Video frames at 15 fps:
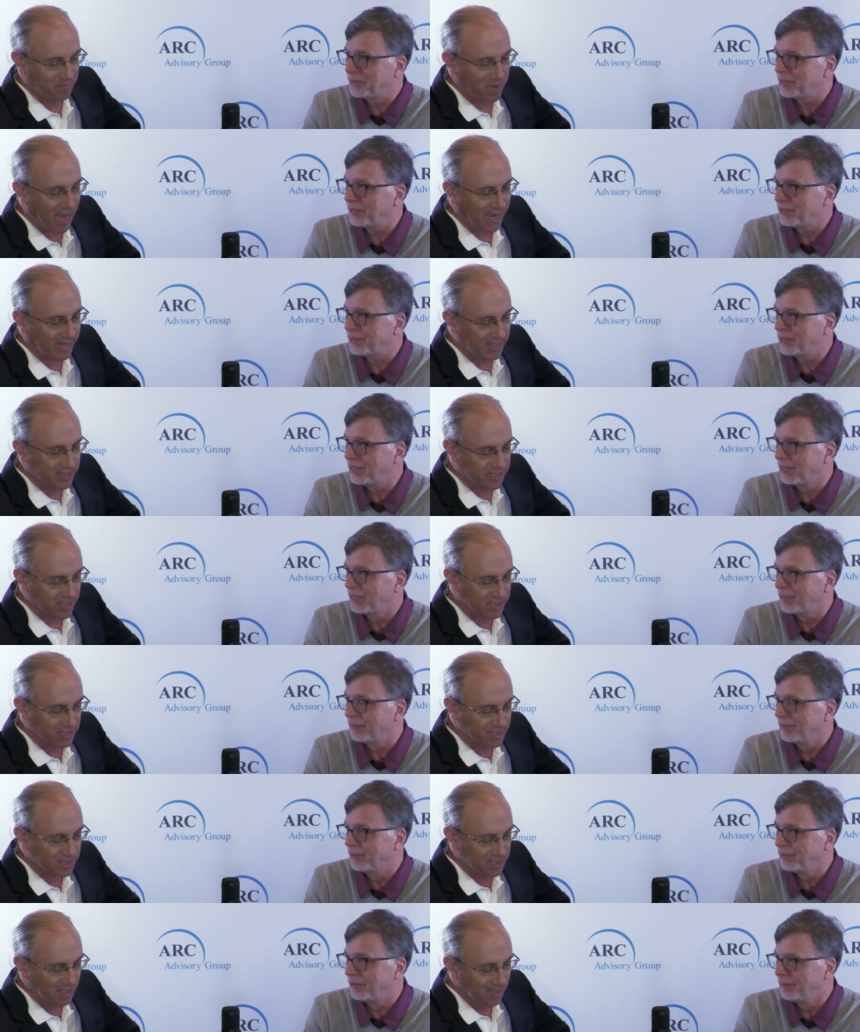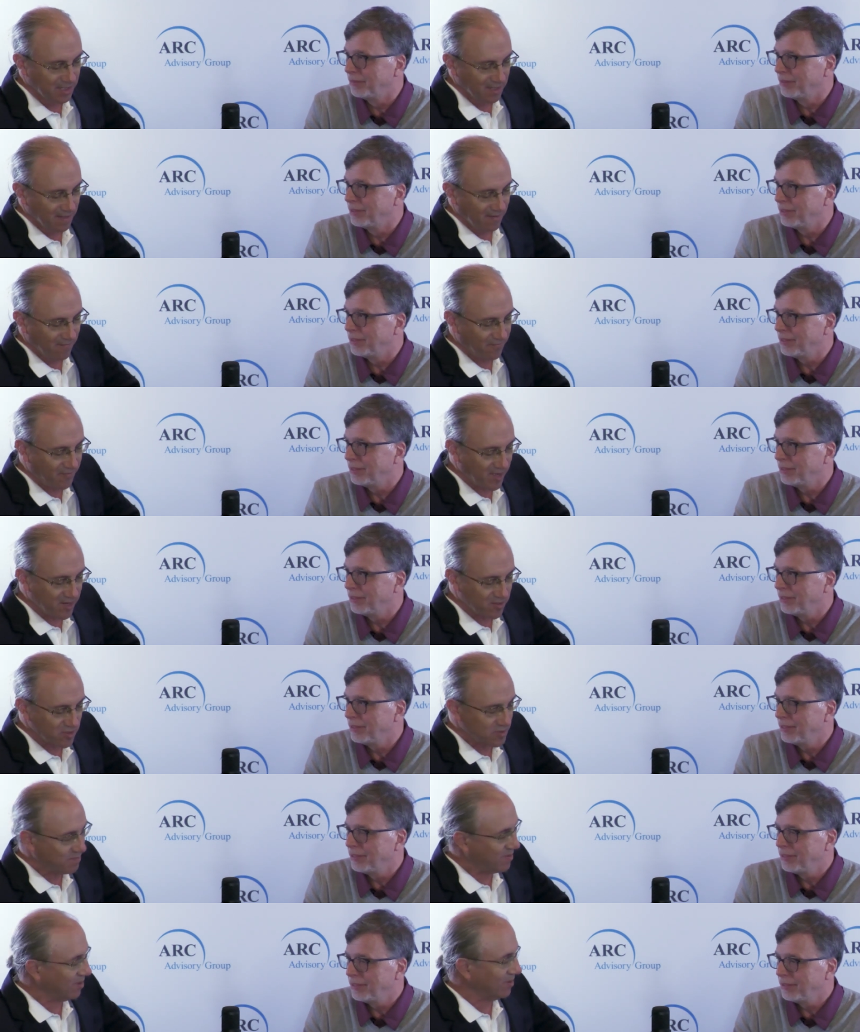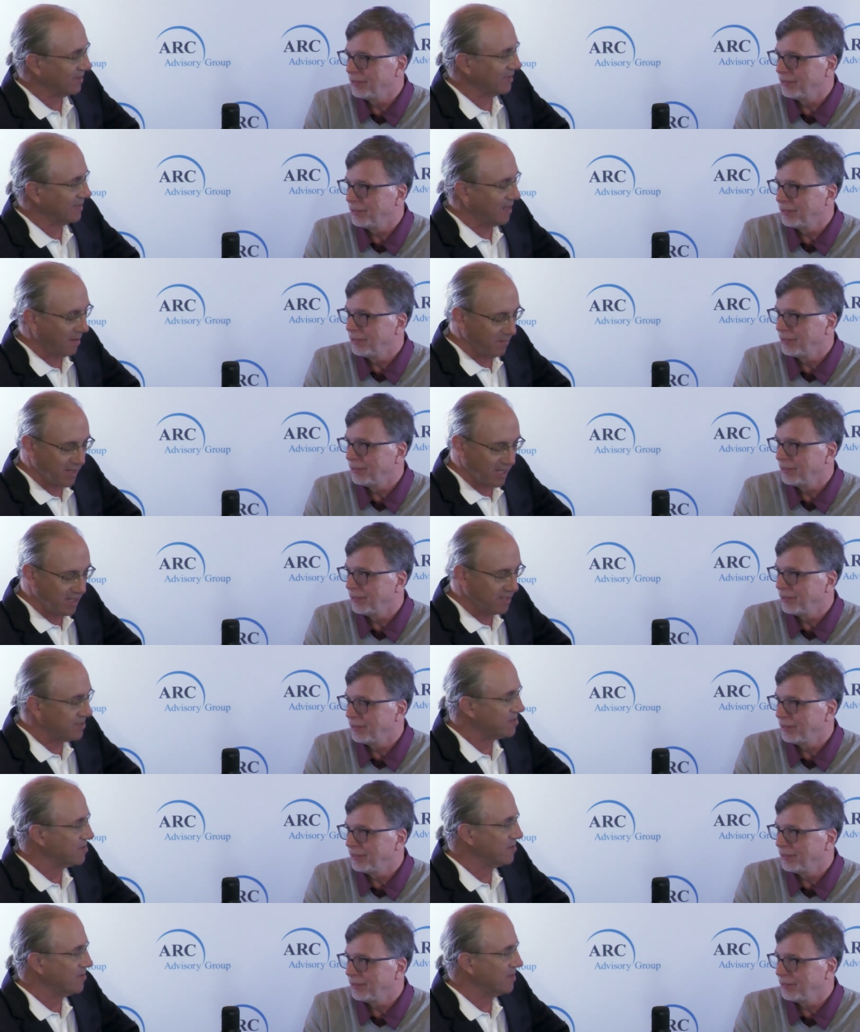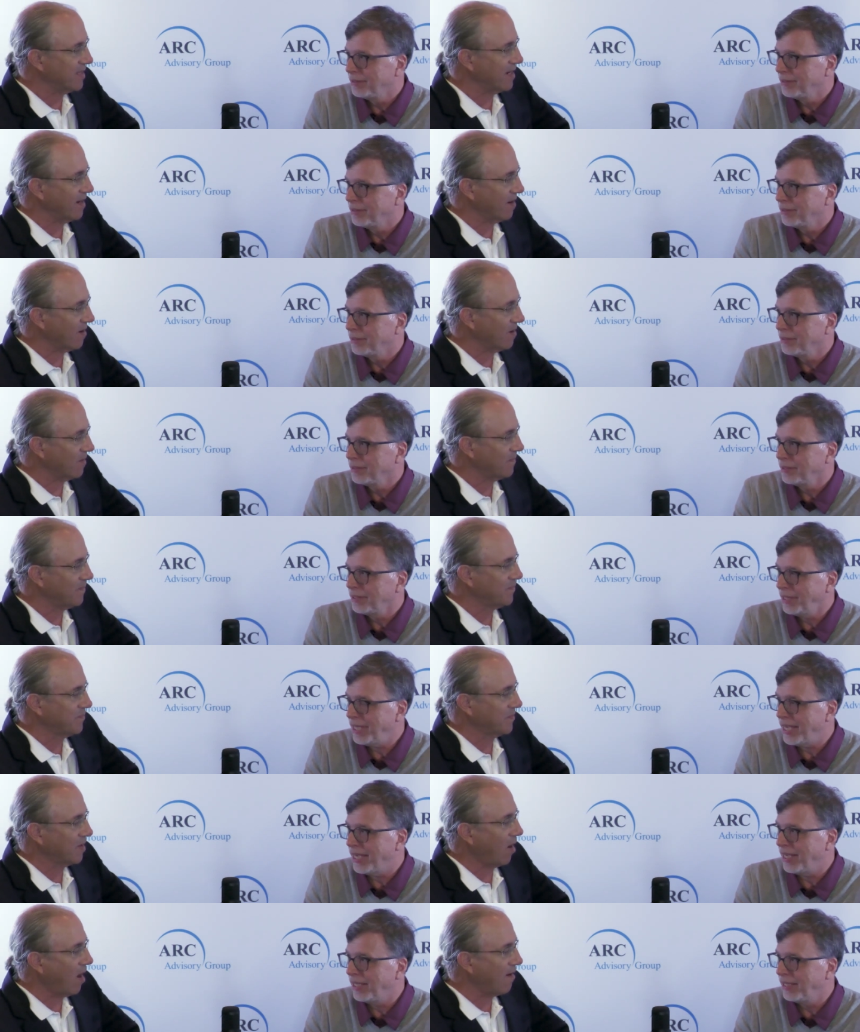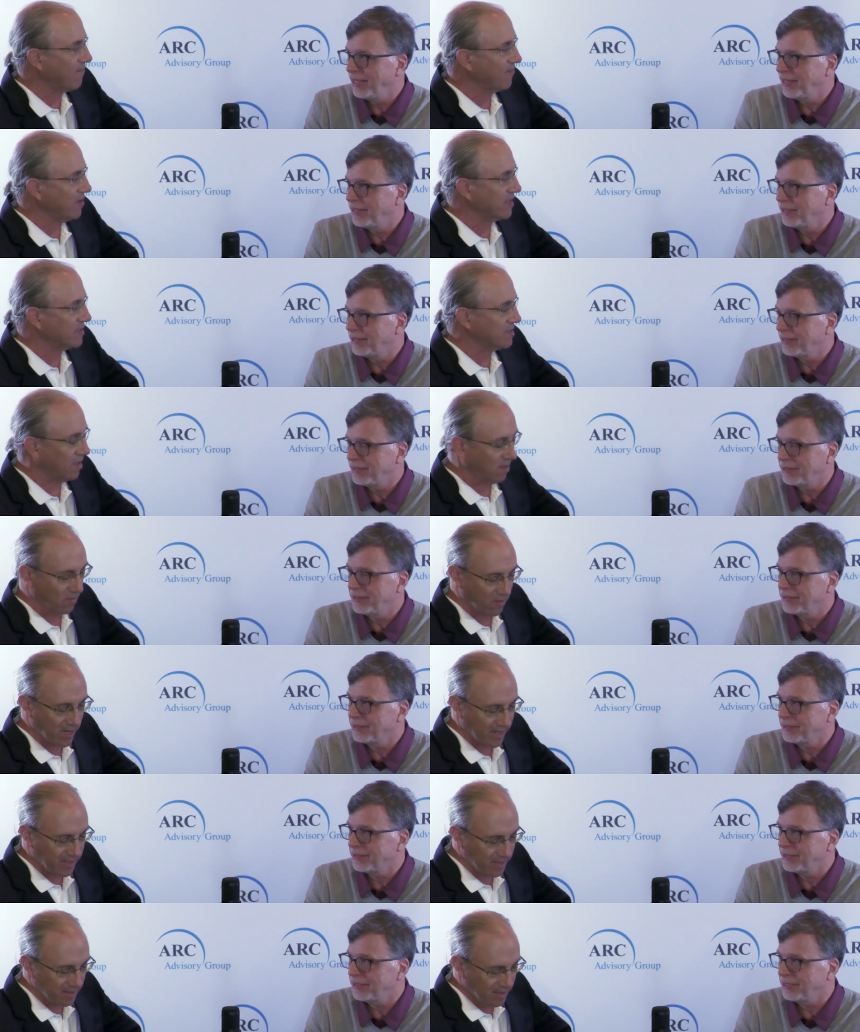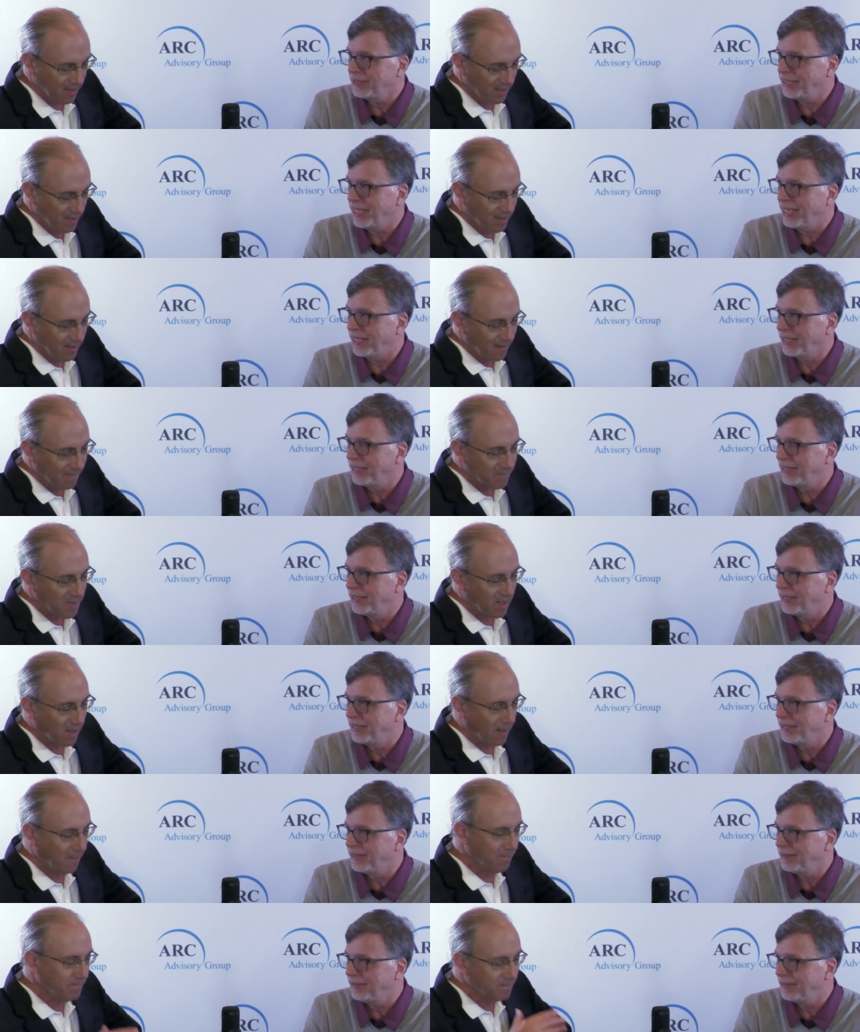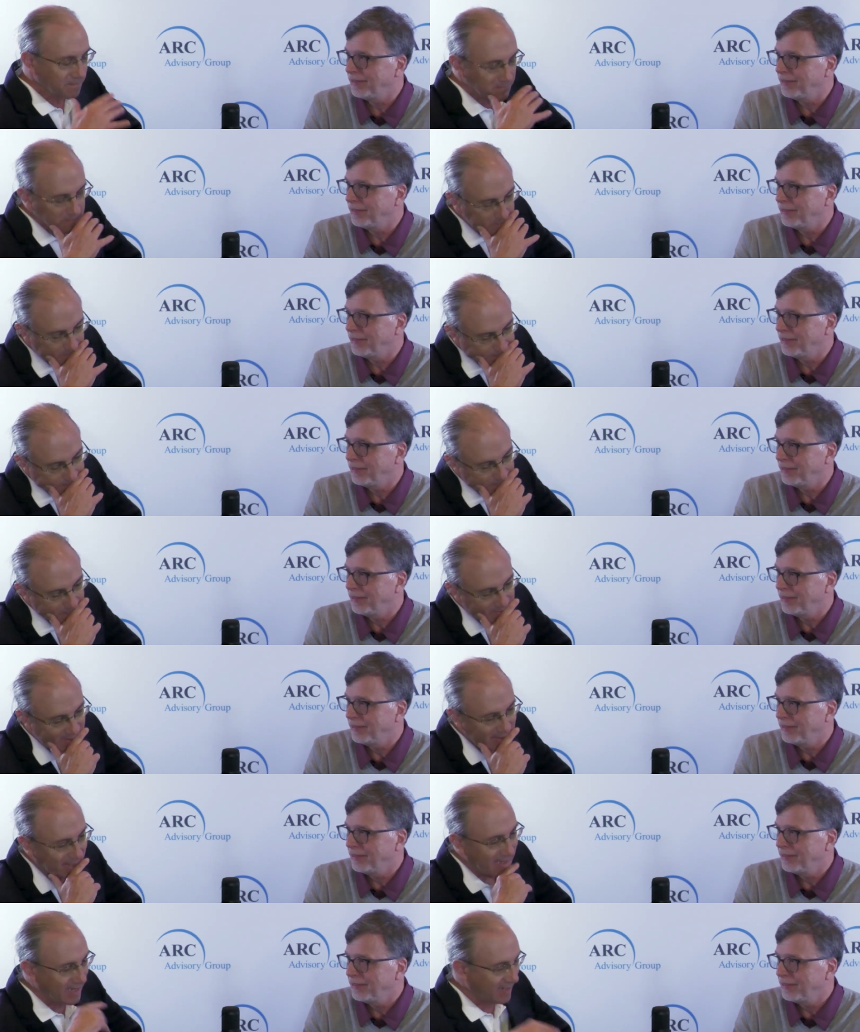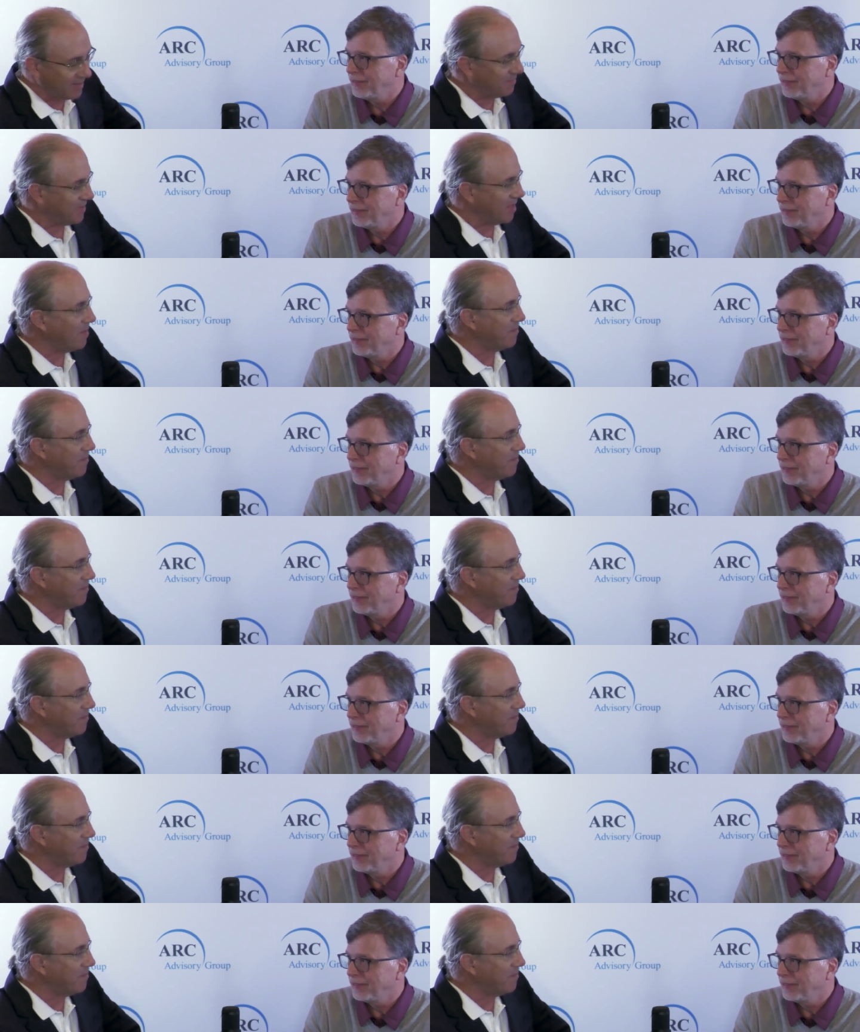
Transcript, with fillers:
Speaker 1: yep. packages vendors building them into their yeah. offerings already. Yeah. Um, and